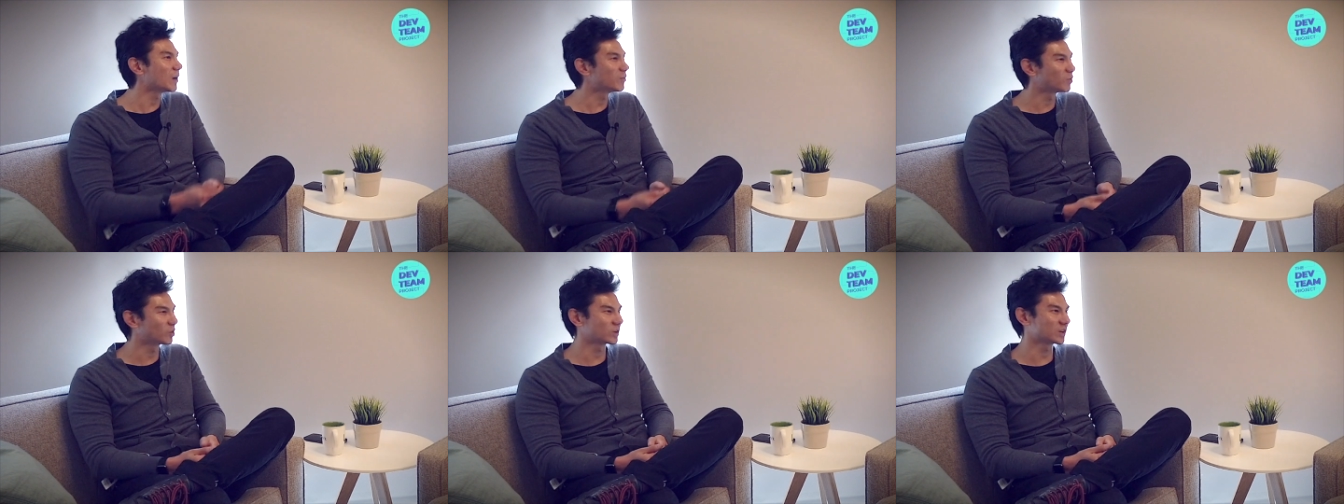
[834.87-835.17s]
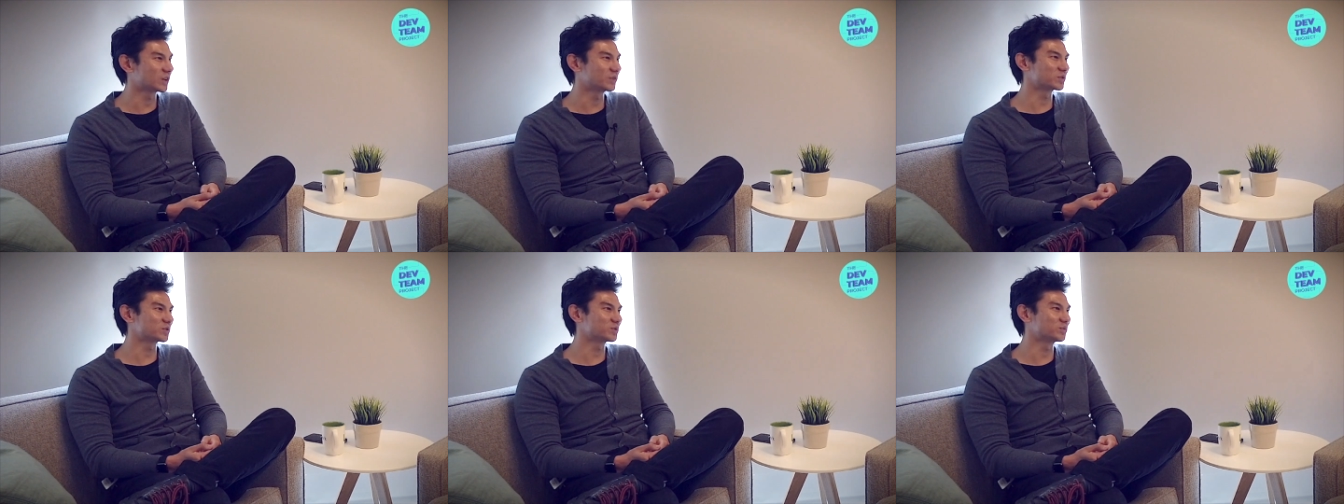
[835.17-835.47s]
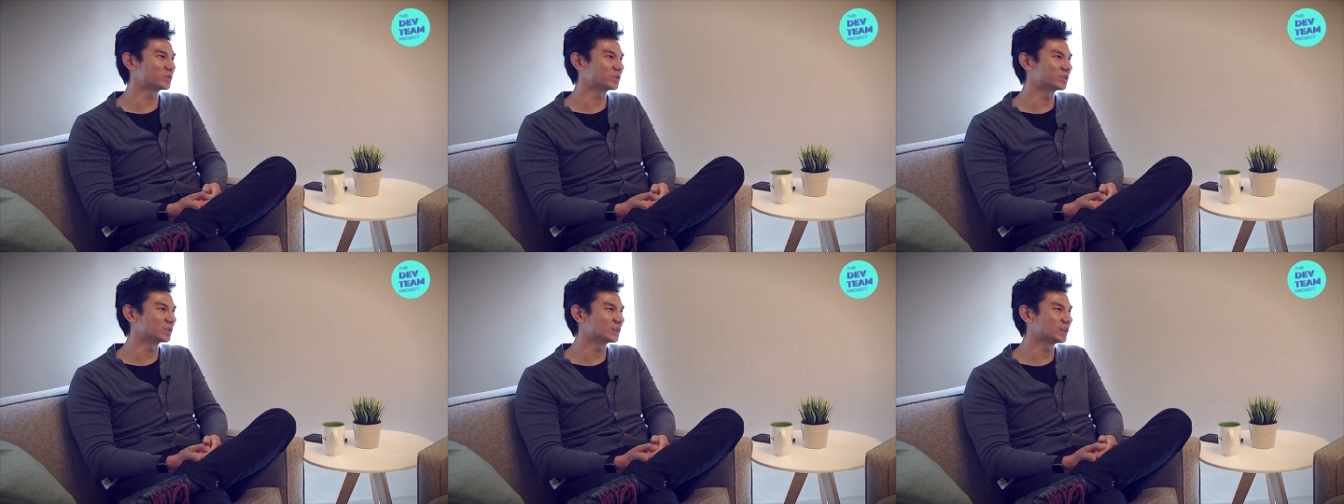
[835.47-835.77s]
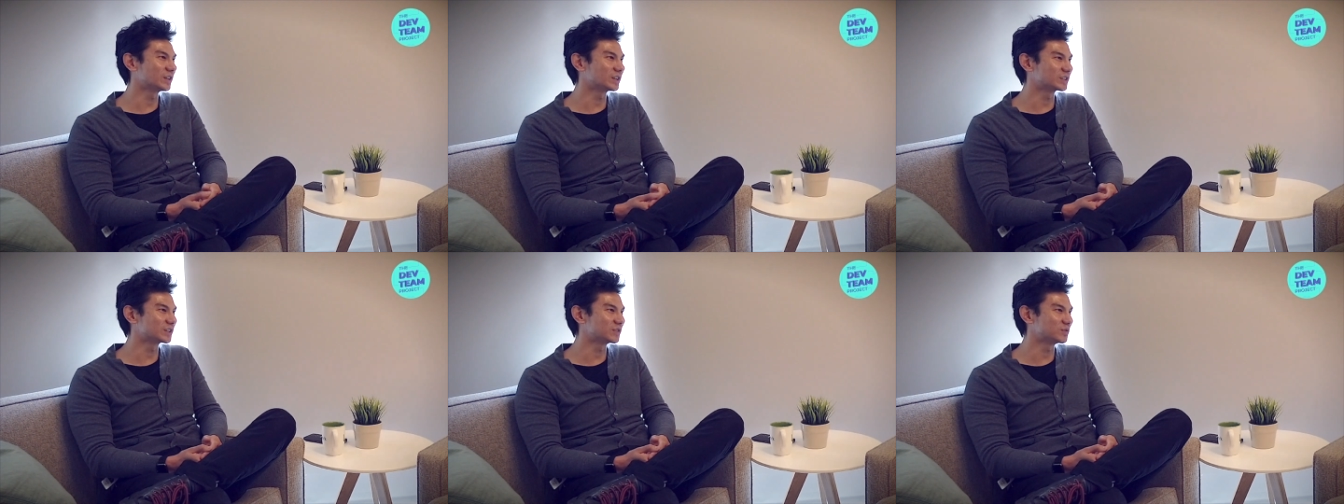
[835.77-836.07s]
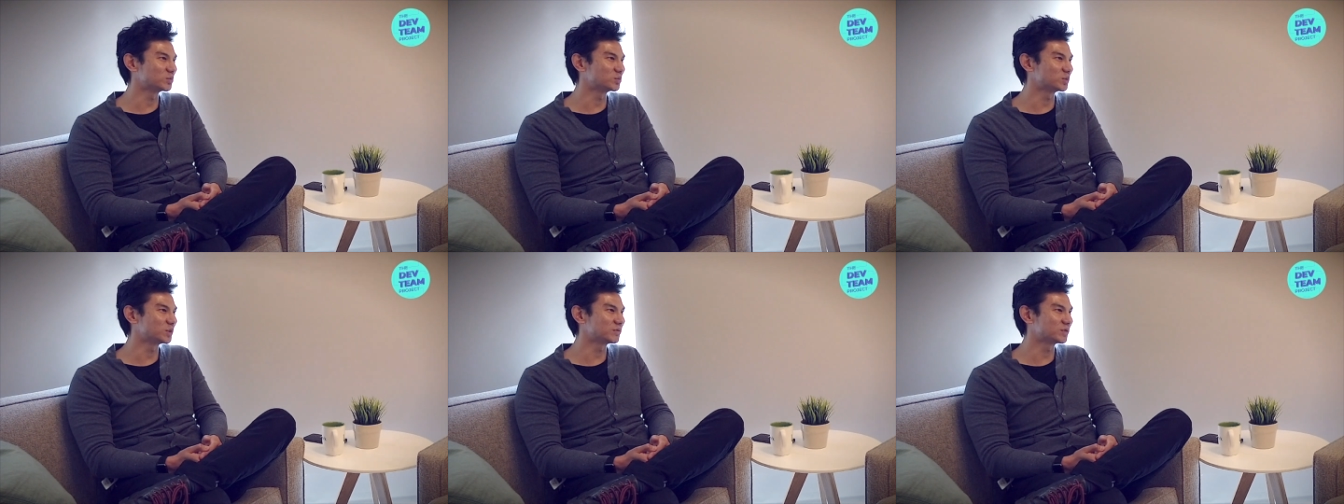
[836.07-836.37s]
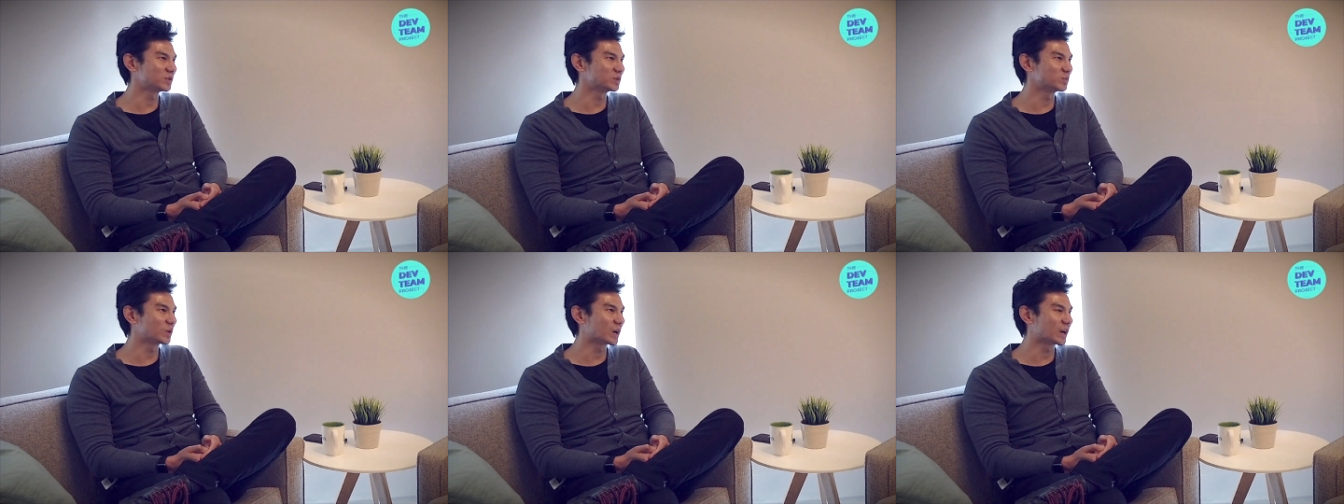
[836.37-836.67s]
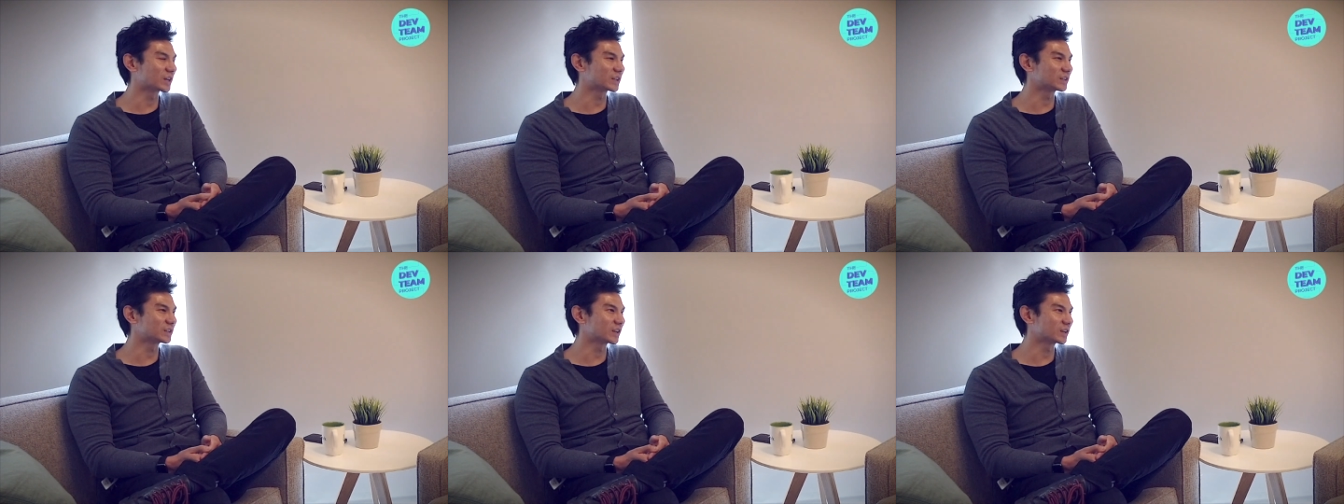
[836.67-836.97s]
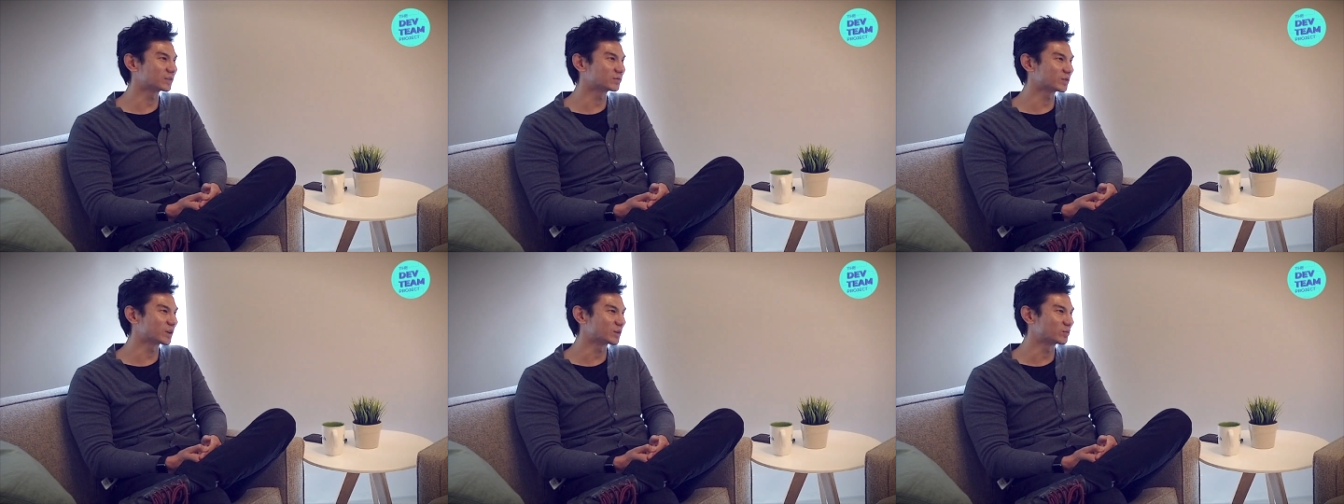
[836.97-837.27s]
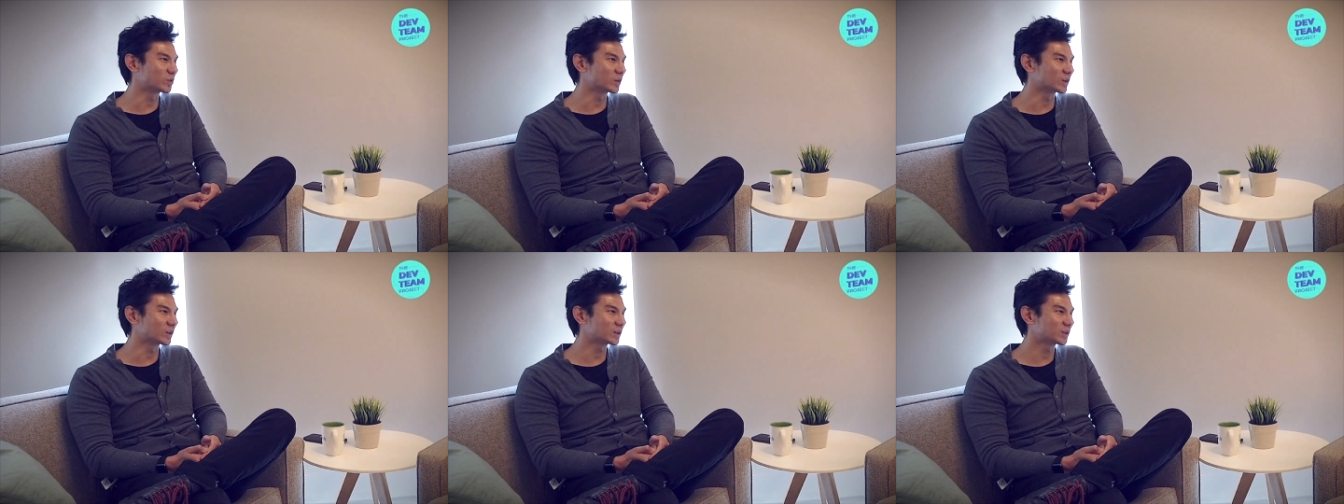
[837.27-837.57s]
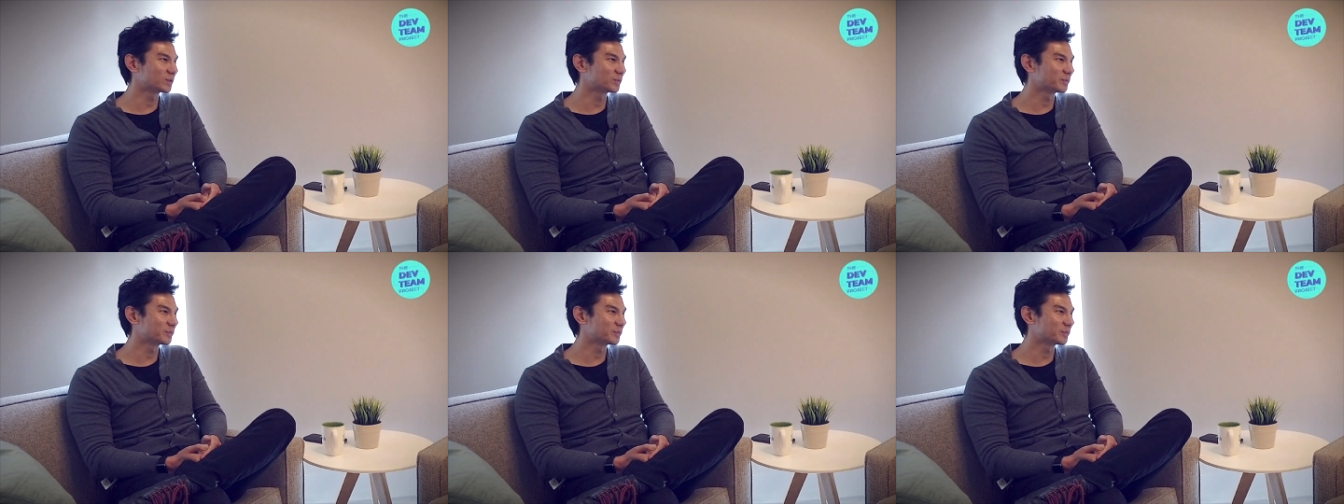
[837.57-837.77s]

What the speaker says: lot more comfortable giving me feedback in that framework.